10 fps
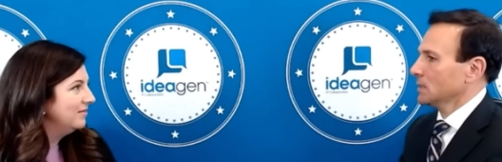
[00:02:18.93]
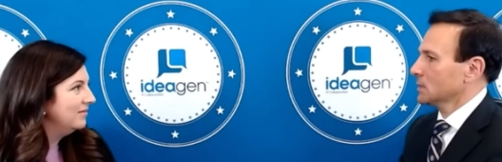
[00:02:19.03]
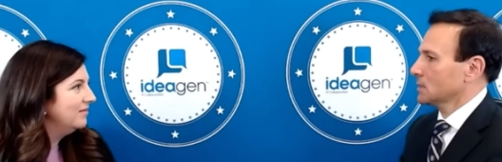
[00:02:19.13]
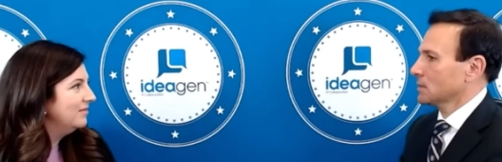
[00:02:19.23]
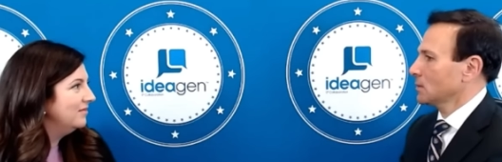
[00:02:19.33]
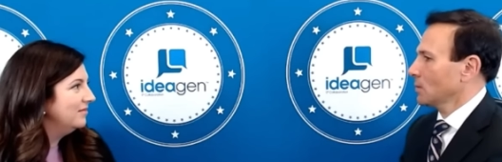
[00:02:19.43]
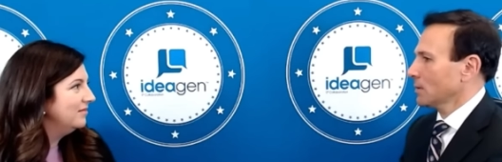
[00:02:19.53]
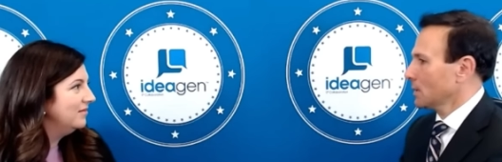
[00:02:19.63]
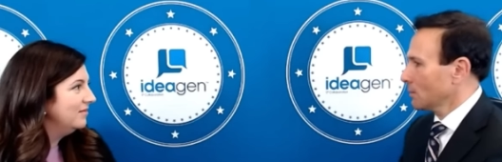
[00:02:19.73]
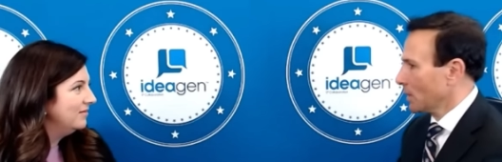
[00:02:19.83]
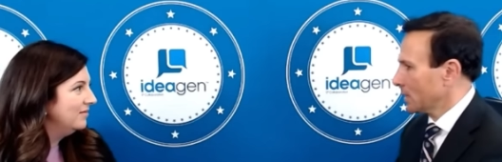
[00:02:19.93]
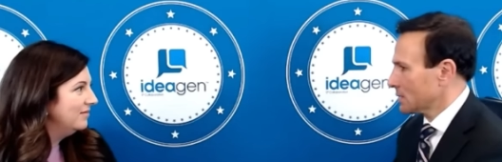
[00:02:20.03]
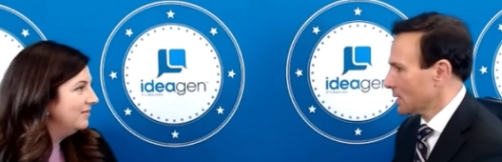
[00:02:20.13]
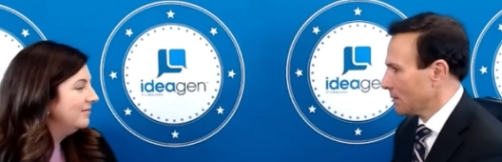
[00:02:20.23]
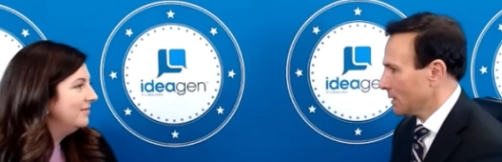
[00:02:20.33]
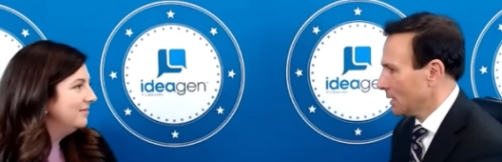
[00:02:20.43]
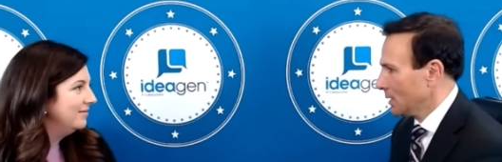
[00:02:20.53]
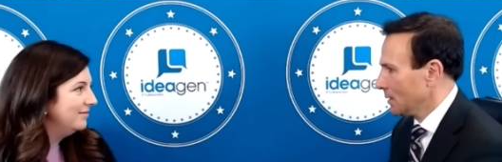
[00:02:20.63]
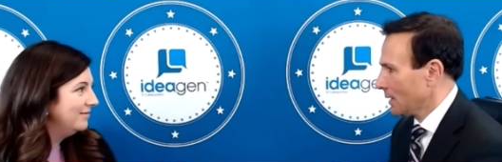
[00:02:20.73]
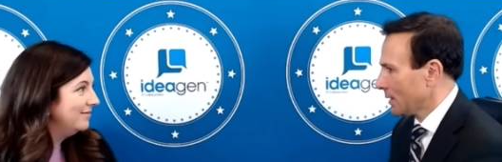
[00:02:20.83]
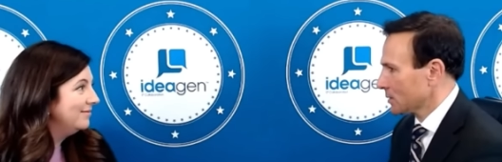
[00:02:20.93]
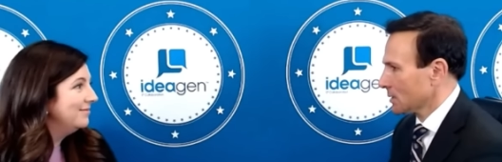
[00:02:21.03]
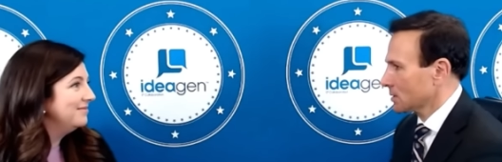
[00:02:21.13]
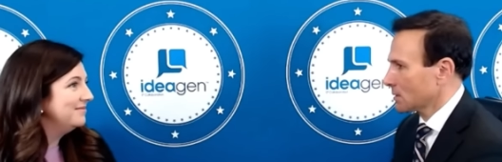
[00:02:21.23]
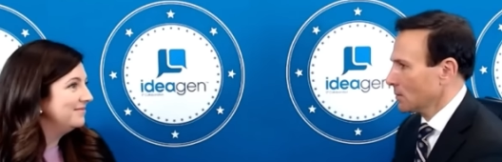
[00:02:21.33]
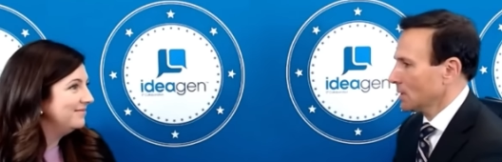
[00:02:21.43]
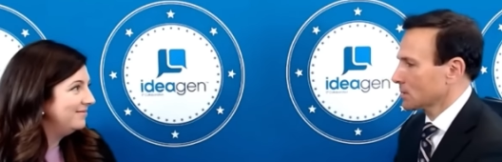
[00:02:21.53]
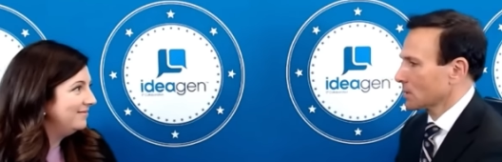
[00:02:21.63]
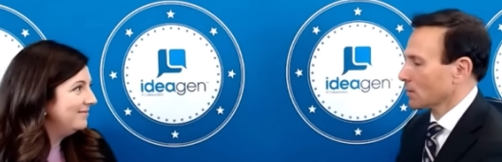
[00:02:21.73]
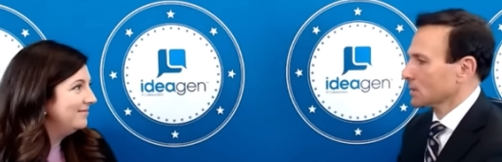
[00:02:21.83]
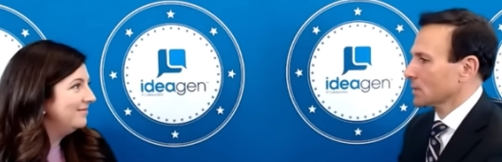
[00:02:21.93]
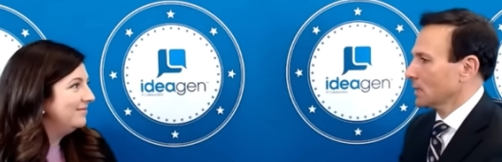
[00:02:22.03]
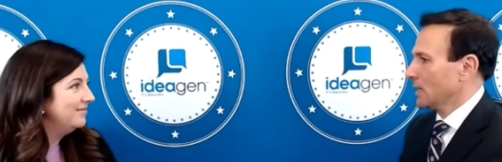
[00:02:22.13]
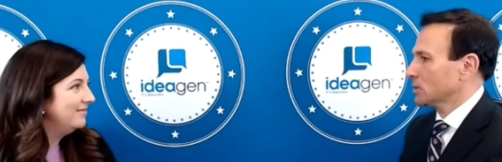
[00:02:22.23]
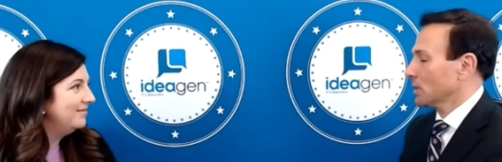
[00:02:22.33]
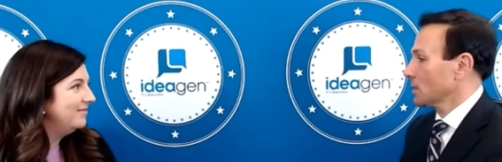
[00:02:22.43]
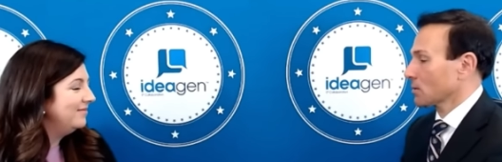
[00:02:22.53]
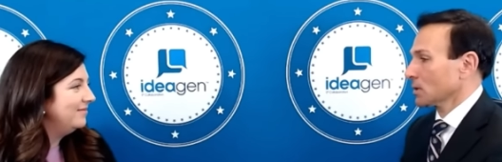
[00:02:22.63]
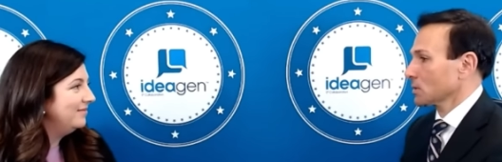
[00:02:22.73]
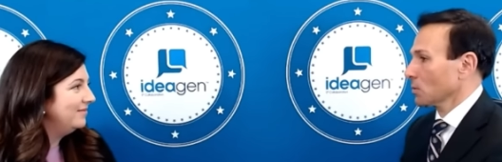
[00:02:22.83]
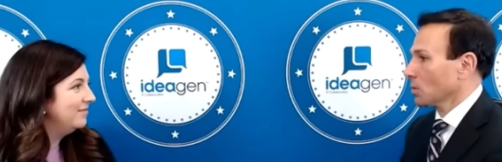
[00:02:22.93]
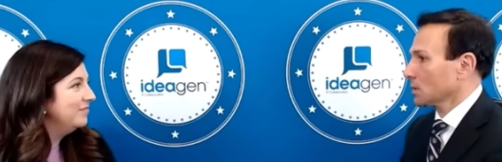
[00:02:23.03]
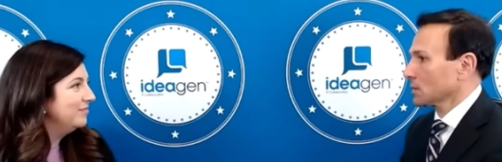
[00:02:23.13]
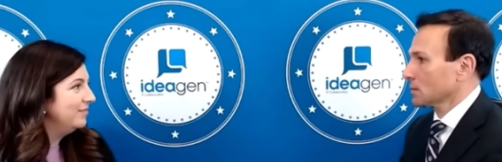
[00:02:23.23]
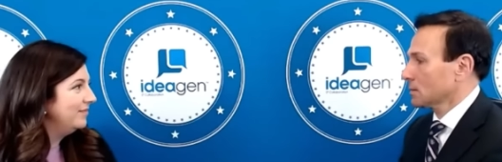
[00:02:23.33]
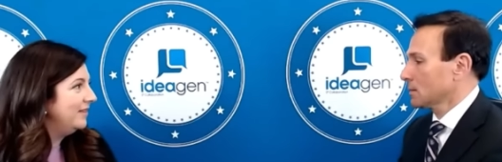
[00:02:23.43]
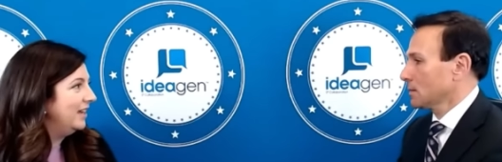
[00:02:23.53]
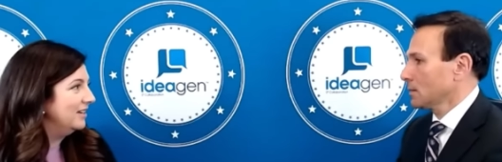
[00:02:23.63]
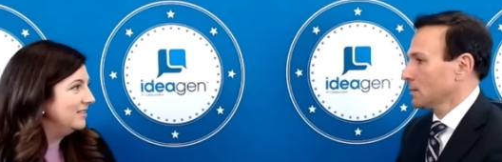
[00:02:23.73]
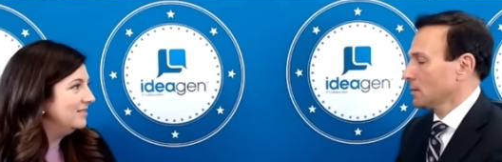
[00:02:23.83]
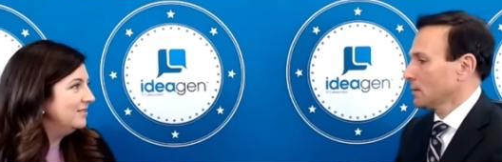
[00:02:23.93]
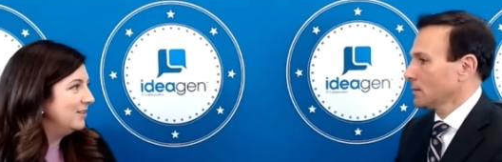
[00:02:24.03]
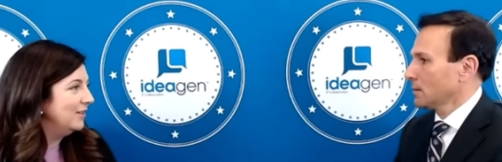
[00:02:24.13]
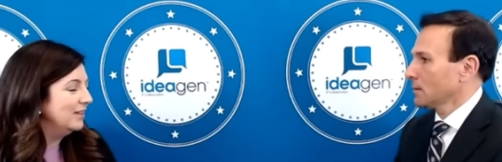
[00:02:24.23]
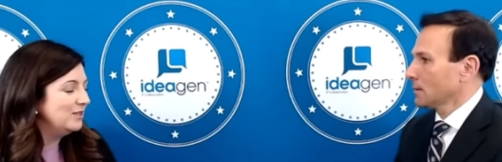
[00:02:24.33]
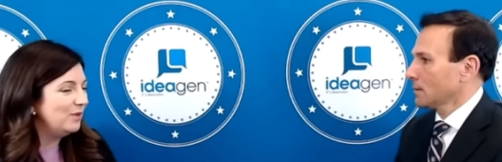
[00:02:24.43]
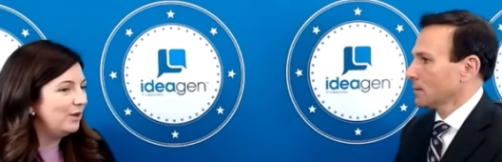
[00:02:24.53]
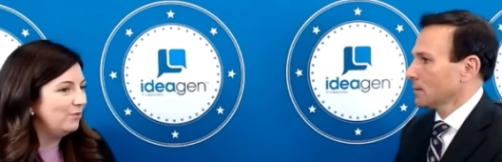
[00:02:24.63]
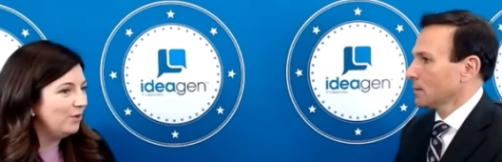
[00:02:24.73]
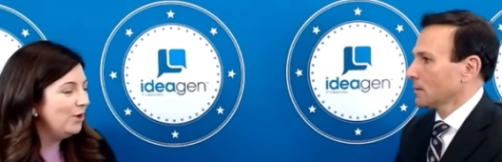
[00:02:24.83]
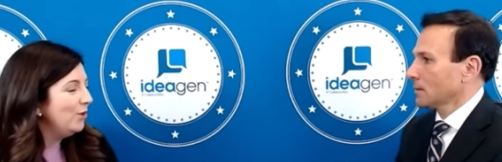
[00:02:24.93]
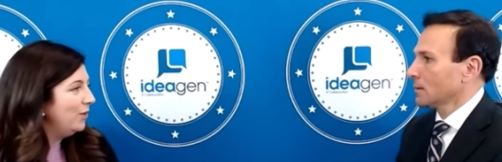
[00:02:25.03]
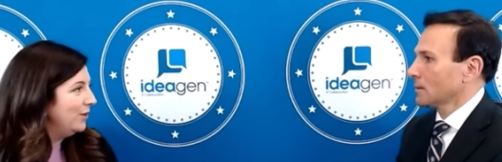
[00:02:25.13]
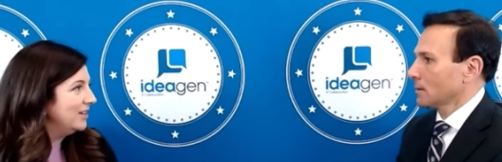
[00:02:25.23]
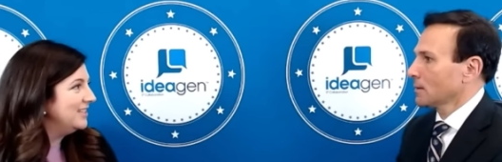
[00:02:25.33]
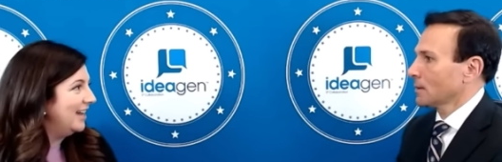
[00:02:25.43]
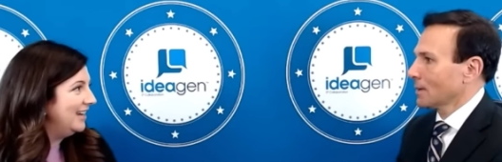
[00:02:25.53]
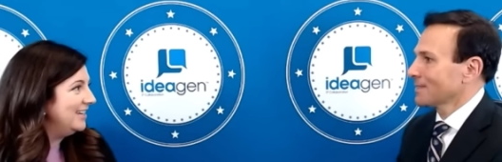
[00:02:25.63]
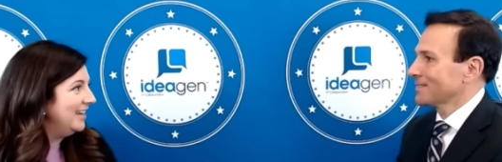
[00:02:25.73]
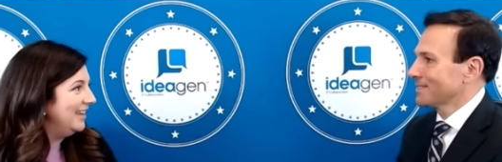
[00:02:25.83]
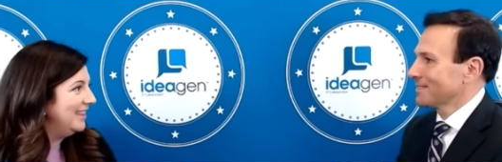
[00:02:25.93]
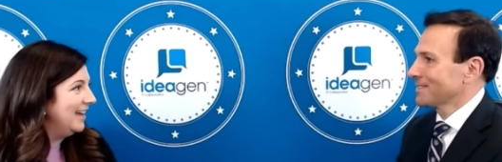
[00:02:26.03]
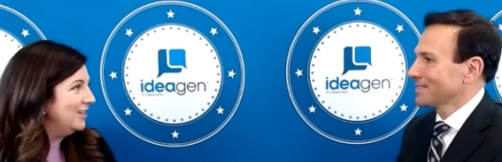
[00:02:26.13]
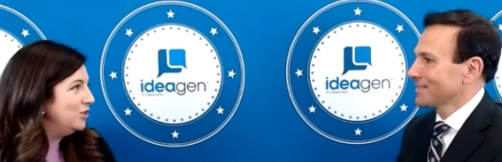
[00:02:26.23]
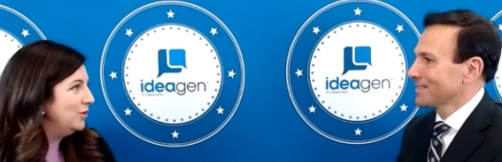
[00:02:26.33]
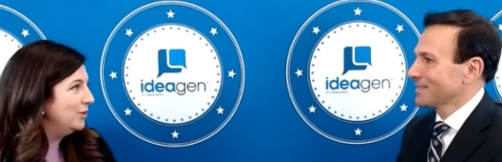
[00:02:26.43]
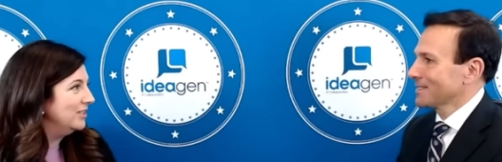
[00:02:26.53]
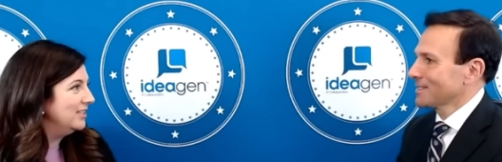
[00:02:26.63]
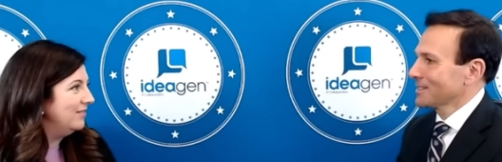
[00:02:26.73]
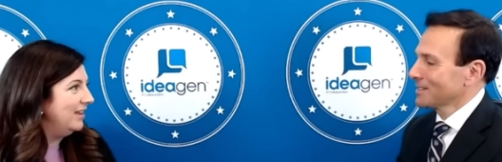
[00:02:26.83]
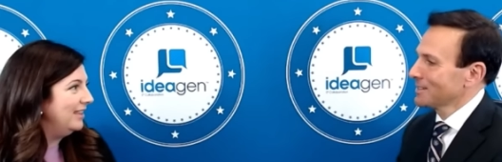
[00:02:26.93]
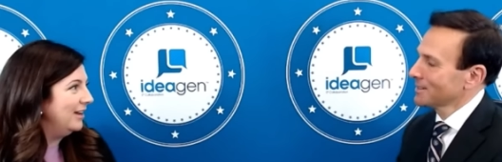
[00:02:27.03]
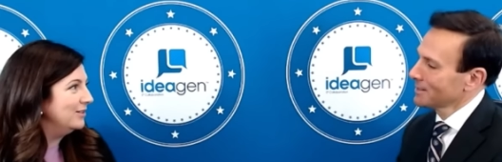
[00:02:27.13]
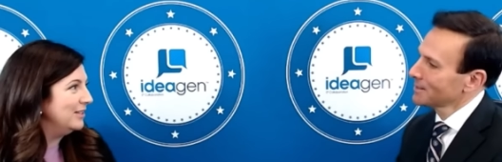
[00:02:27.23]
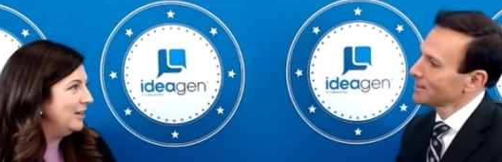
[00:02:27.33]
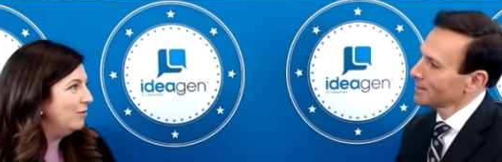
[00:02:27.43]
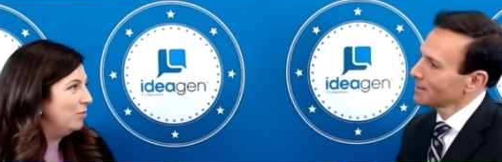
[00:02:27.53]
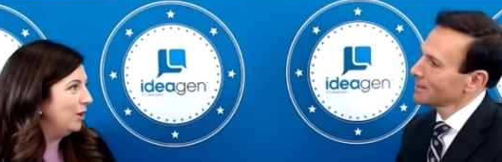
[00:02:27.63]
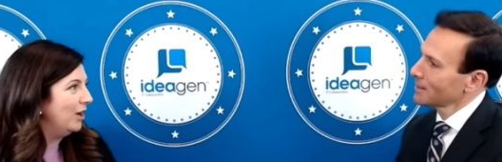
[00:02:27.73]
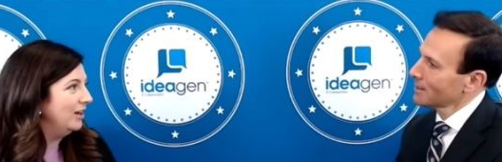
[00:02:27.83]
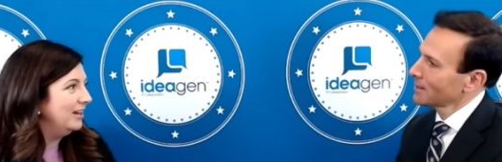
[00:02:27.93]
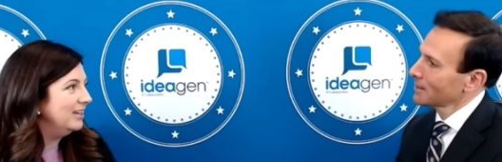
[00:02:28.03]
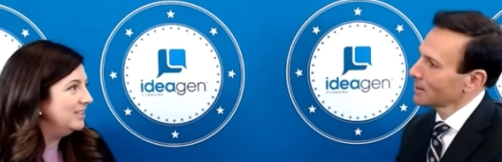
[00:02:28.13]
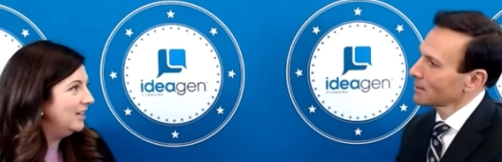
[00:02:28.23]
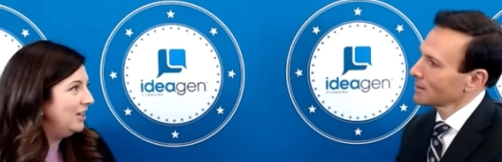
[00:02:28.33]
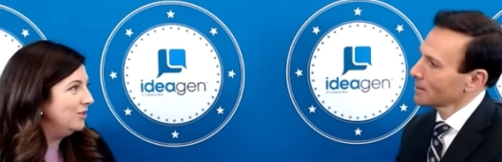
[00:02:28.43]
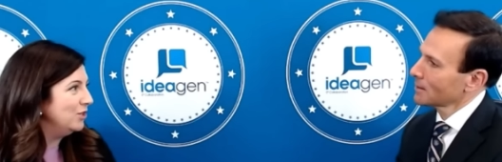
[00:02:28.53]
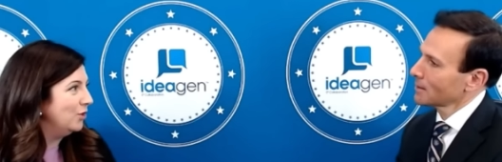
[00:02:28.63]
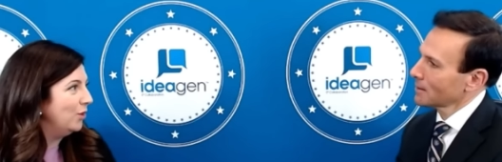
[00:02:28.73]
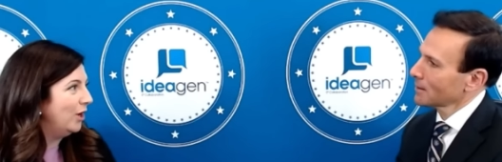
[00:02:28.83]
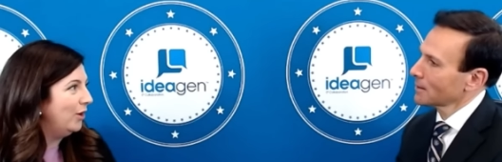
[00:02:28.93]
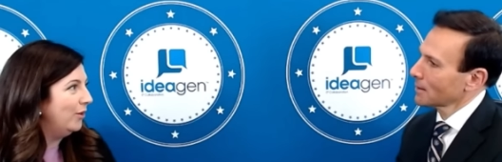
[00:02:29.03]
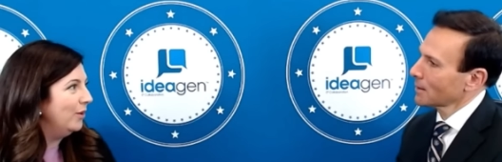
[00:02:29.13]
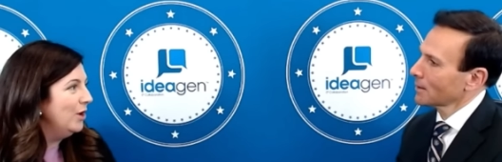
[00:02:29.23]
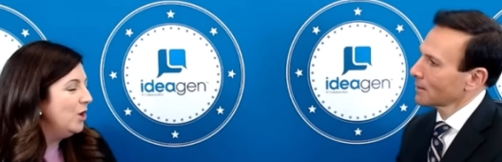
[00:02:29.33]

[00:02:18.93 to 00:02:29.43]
Speaker 1: these 270,000 students across the nation and across the world?
Speaker 2: Yes. So that's what we were excited to hit that 270,000 number and continue to grow,